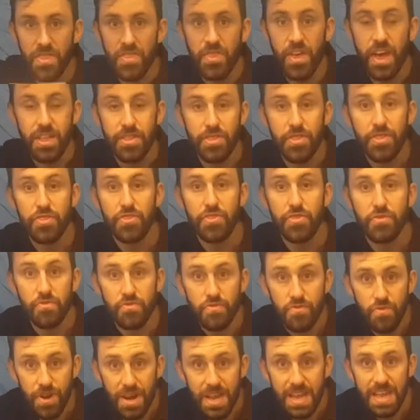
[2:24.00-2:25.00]
than
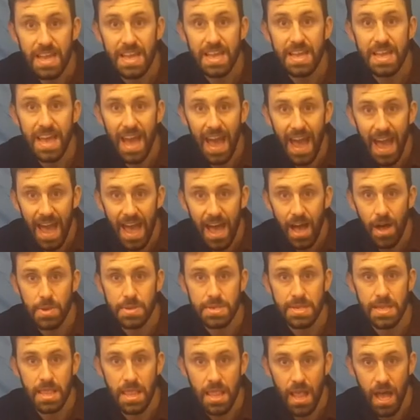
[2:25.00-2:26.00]
3 cows'
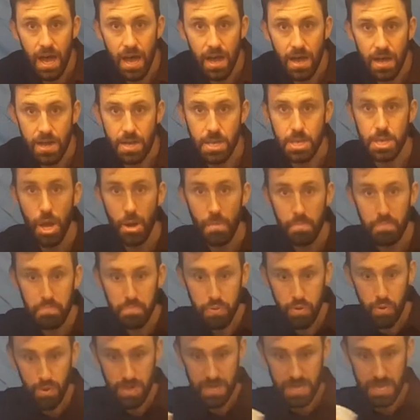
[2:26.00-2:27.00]
lungs
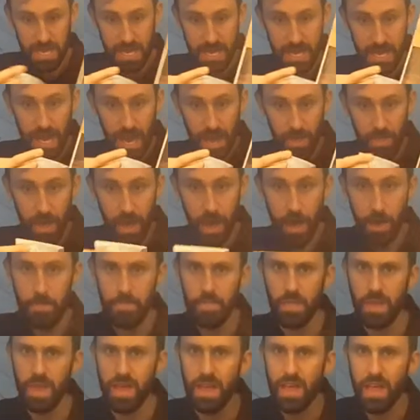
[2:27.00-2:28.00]
put together.
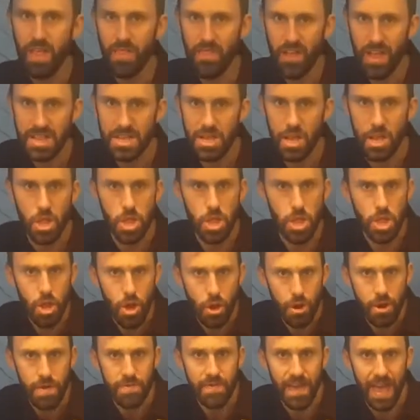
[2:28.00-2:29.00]
That's a lot
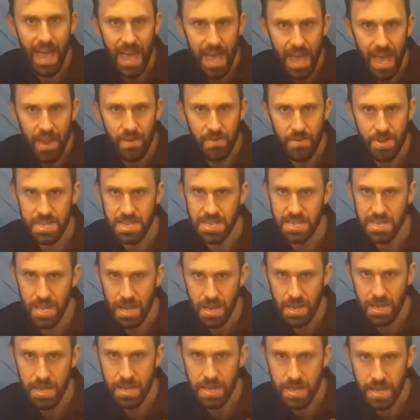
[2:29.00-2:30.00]
of air it's
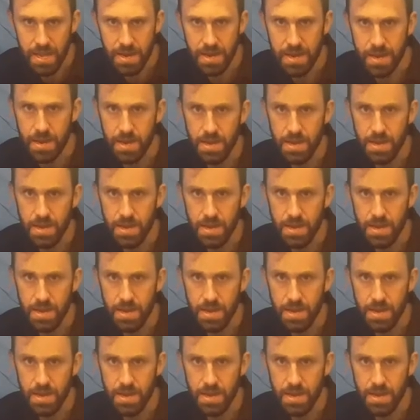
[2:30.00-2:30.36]
sucking in.